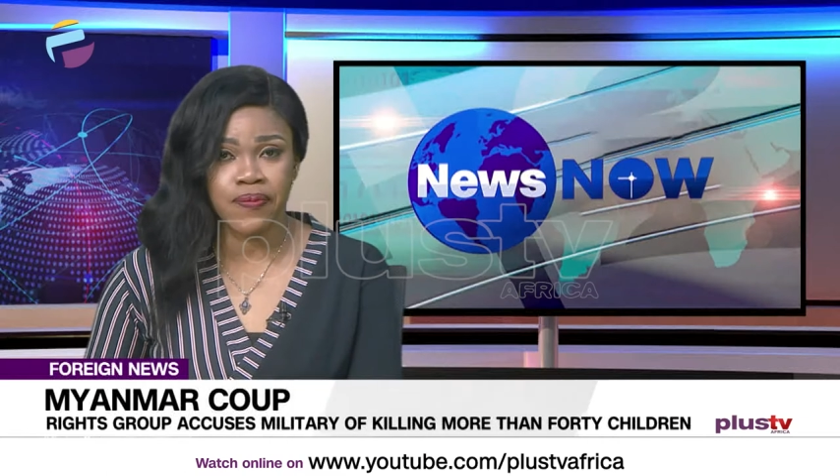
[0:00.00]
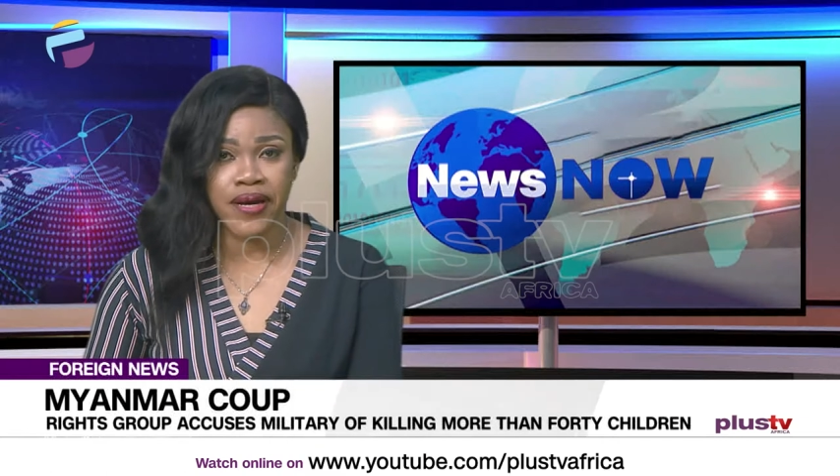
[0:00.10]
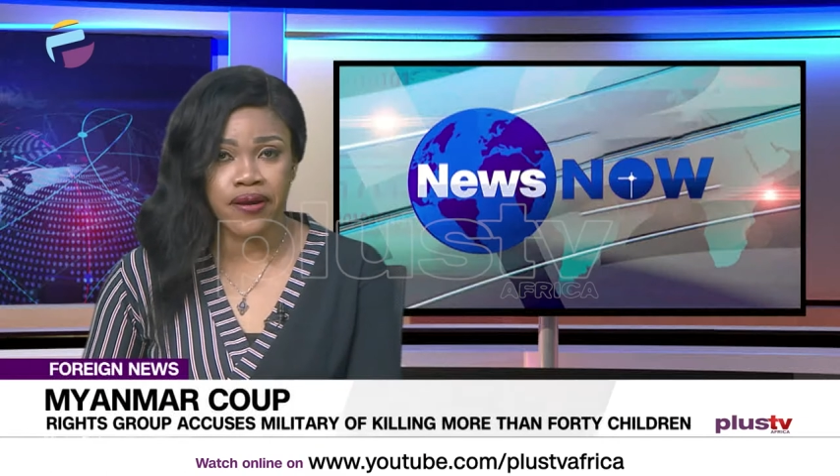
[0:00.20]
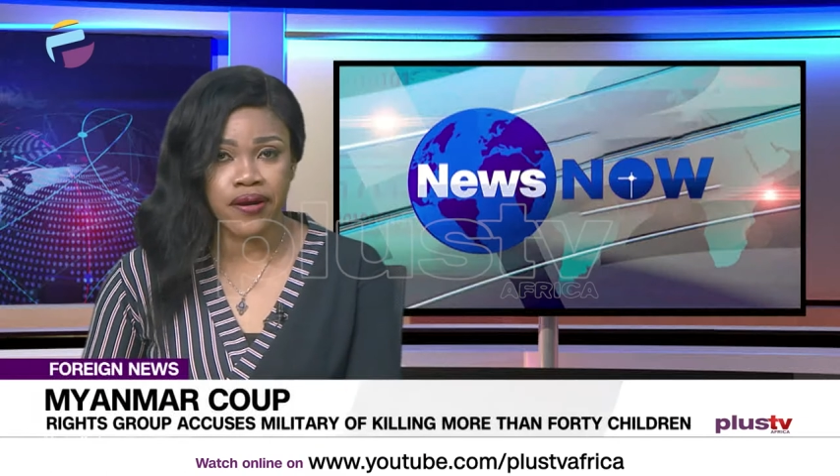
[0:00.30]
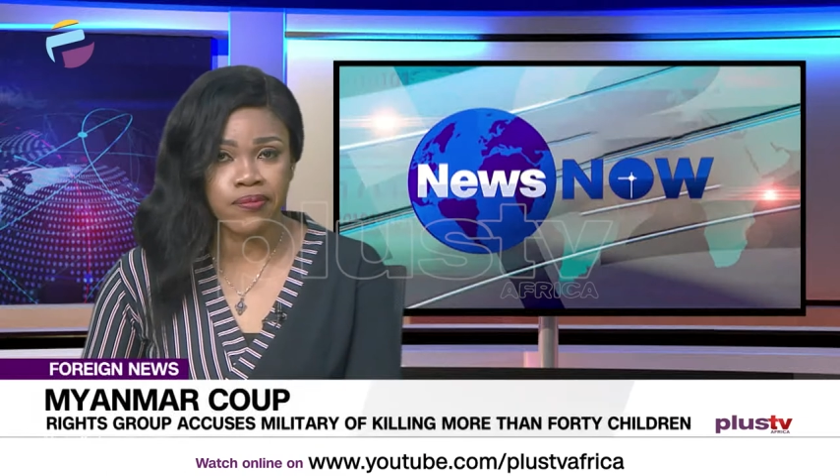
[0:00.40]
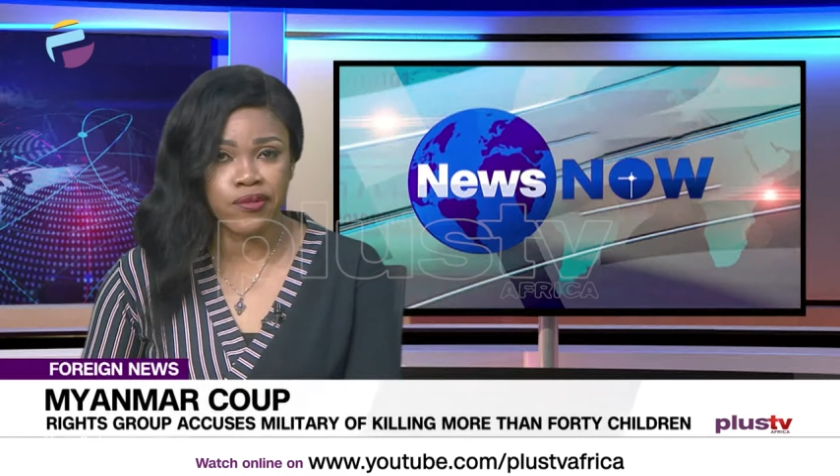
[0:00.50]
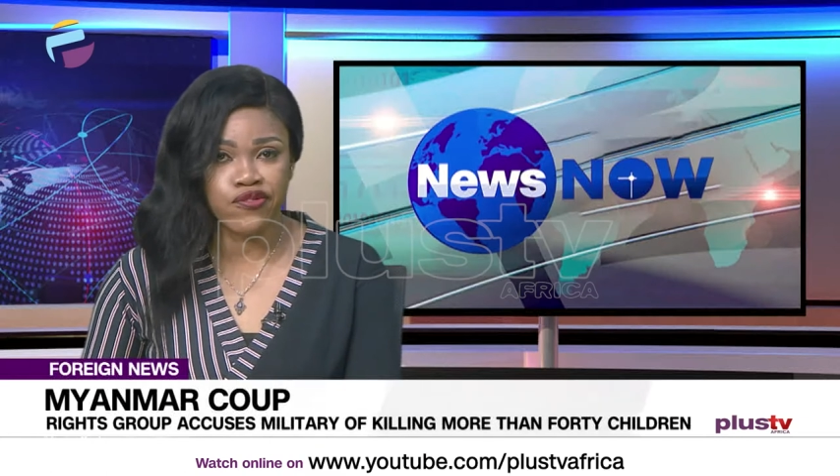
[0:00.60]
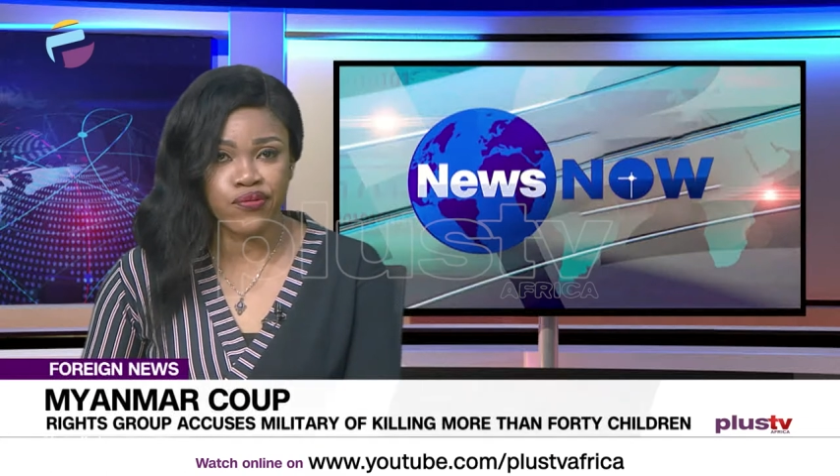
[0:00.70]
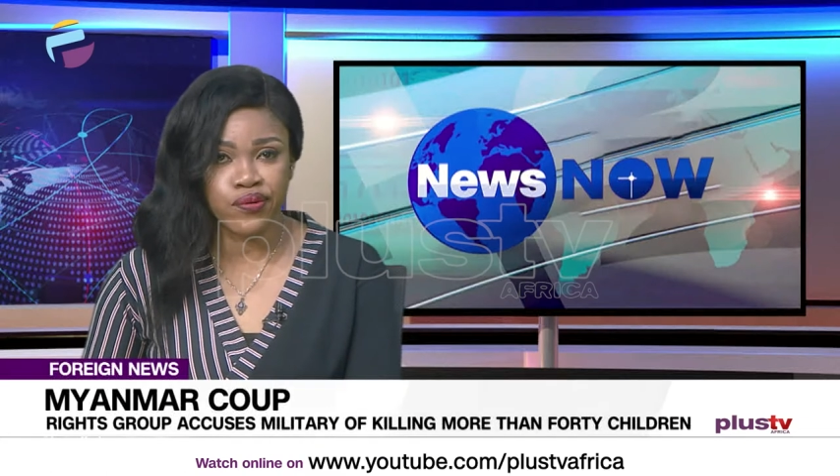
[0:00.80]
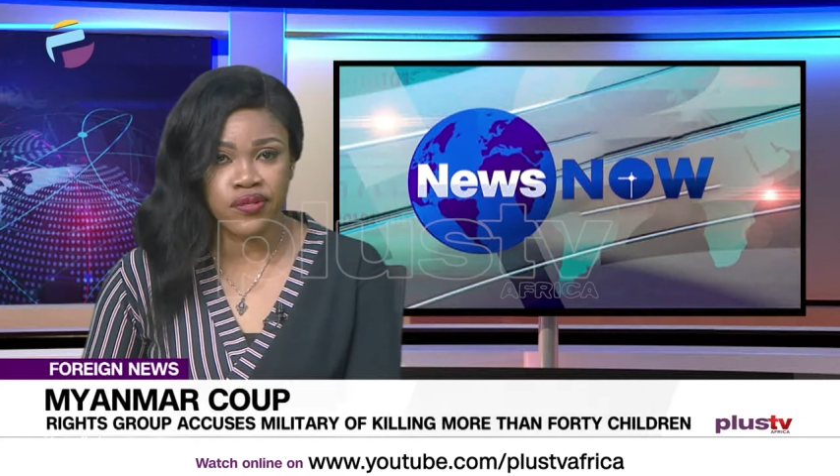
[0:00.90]
by armed
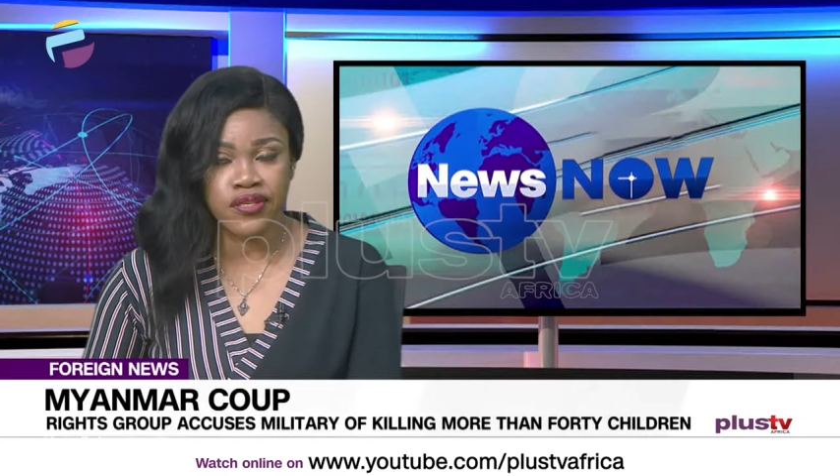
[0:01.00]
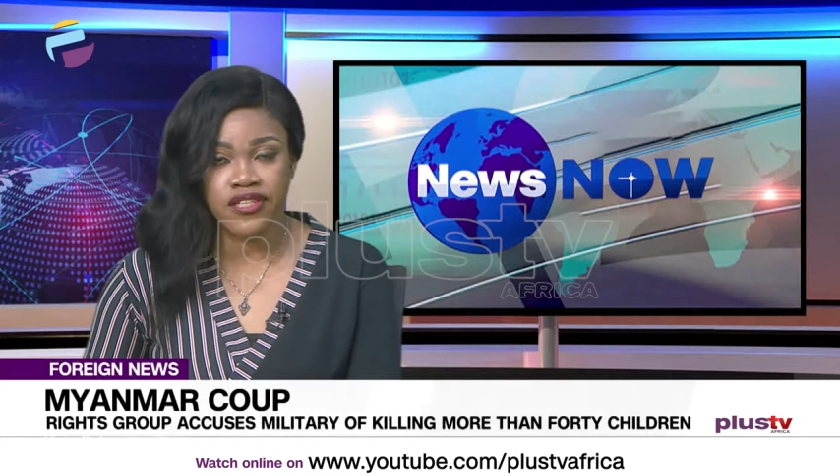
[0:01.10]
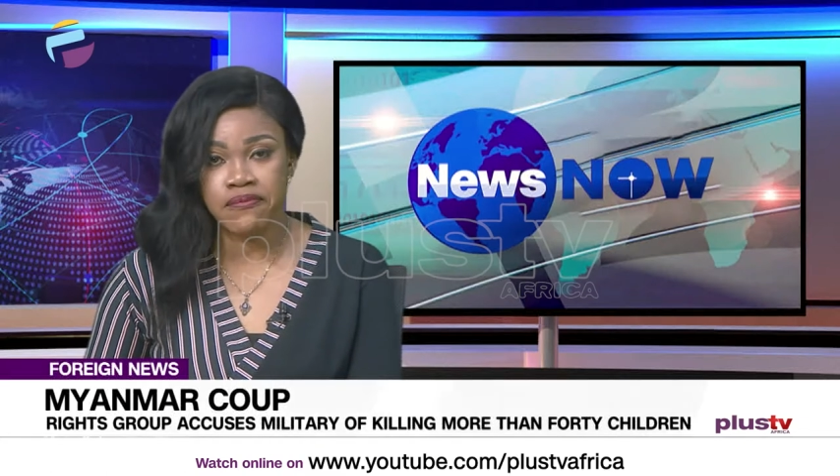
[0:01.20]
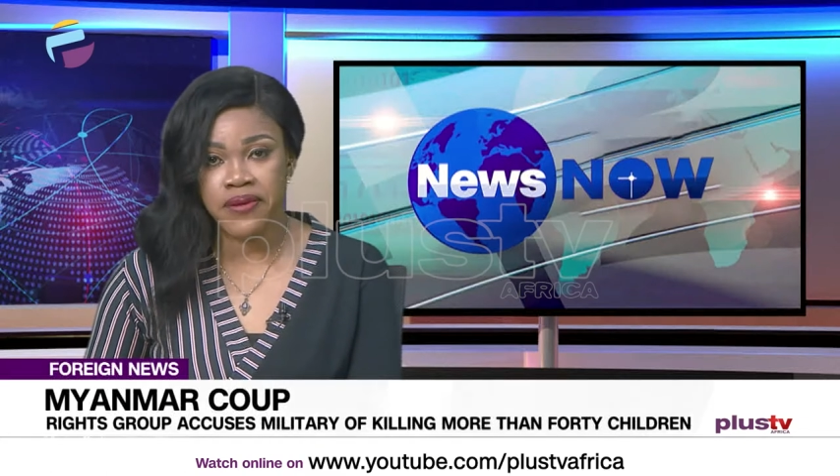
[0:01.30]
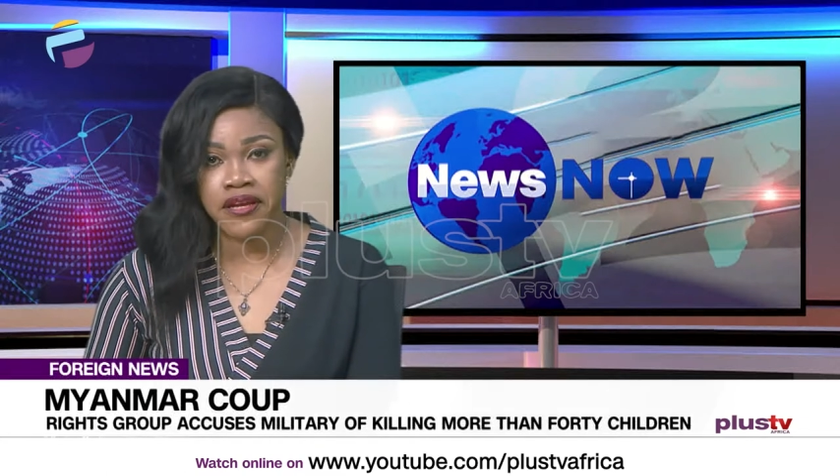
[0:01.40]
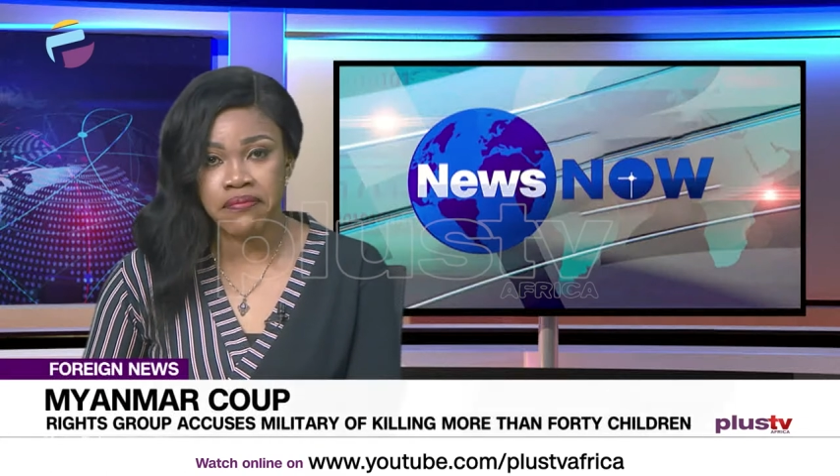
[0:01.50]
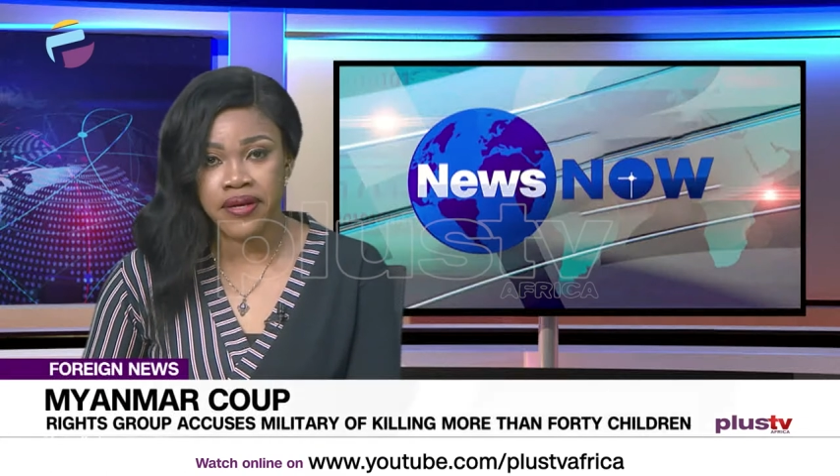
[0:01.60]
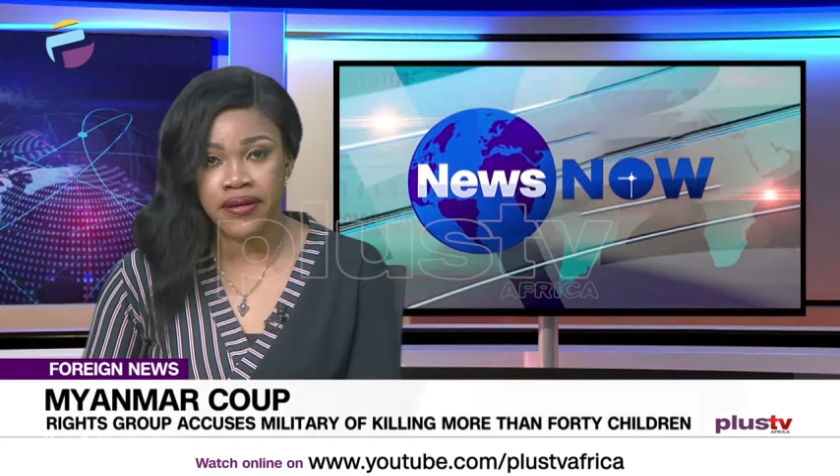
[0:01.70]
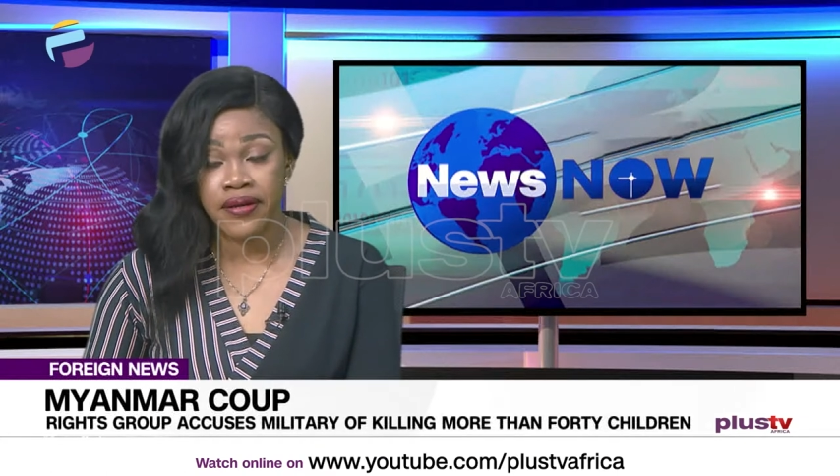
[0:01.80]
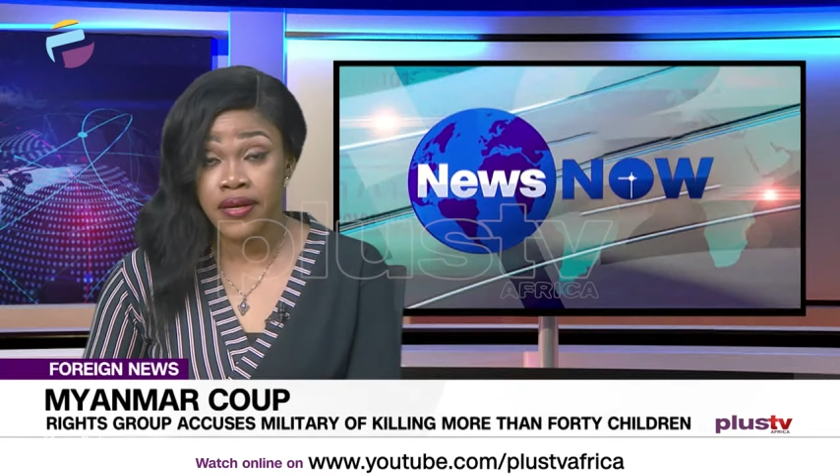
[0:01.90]
forces in Myanmar